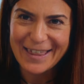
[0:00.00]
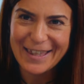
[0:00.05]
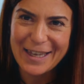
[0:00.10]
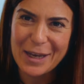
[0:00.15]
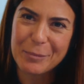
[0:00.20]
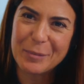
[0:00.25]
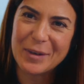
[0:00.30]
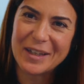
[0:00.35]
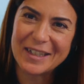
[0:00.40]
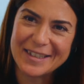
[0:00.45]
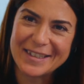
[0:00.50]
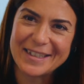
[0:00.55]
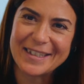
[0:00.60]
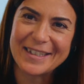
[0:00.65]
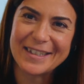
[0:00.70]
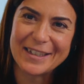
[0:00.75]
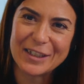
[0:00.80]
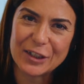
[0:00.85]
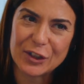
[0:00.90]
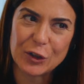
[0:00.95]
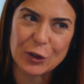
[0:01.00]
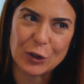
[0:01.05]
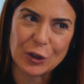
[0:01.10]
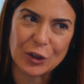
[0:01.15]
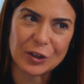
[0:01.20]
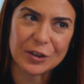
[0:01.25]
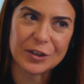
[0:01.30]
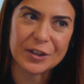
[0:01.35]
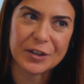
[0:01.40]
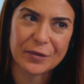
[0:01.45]
The ability to
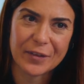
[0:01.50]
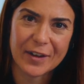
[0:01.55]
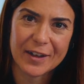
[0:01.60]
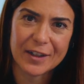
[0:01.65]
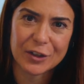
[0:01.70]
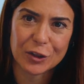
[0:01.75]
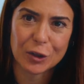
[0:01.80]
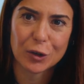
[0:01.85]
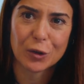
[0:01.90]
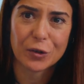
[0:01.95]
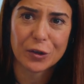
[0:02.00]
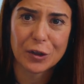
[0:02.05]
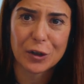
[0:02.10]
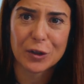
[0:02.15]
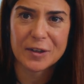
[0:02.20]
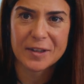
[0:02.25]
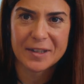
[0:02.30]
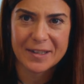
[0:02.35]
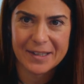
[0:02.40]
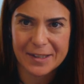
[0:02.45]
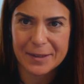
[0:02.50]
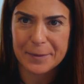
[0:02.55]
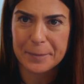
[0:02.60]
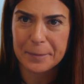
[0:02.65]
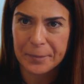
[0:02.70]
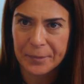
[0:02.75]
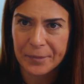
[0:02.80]
cultivate curiosity.